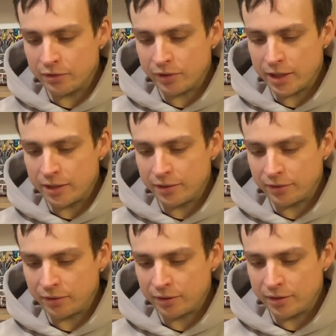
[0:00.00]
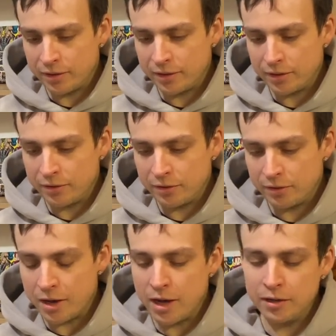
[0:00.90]
that. And then,
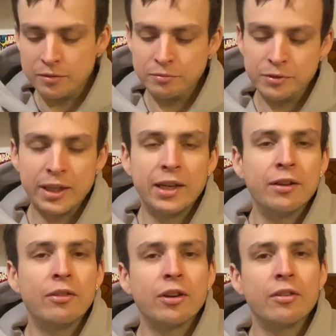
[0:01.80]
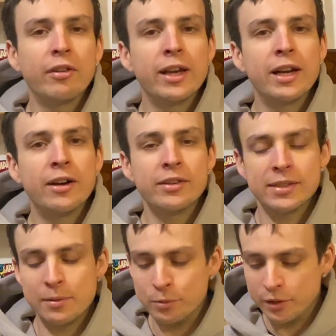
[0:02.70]
we're getting a rocket radar
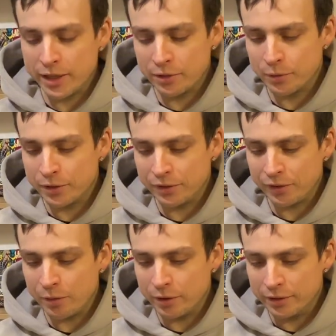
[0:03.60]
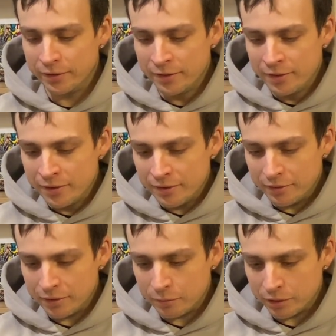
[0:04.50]
assembled. How good is that one?
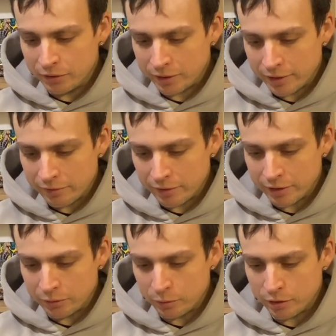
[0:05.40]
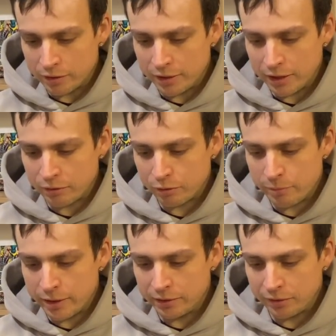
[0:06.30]
Oh, what's that in raids? So we've got a
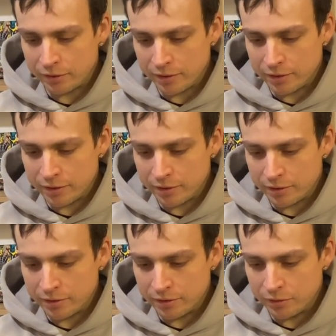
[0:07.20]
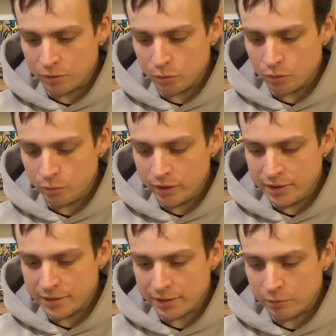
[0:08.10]
Necromancer, the Dawn Wings.
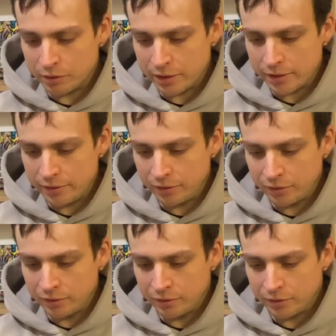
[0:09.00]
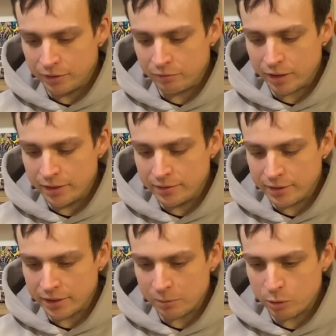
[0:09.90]
Is that what that is in raids
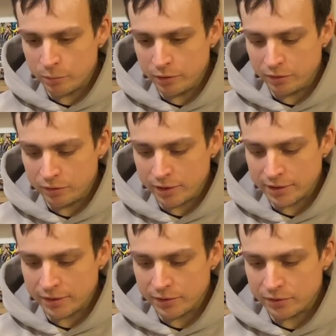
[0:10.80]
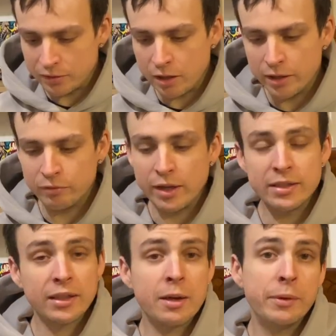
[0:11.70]
at the moment? As it is,
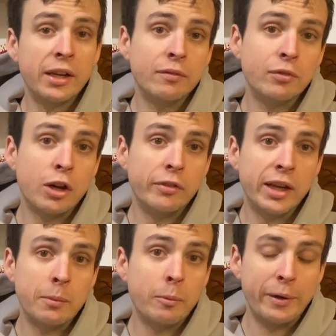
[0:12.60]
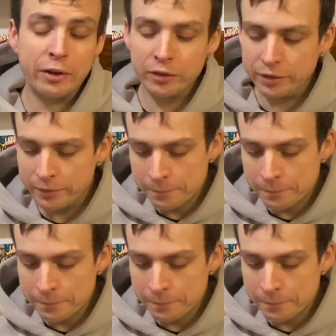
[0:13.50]
raids are coming in at 5 AM apparently.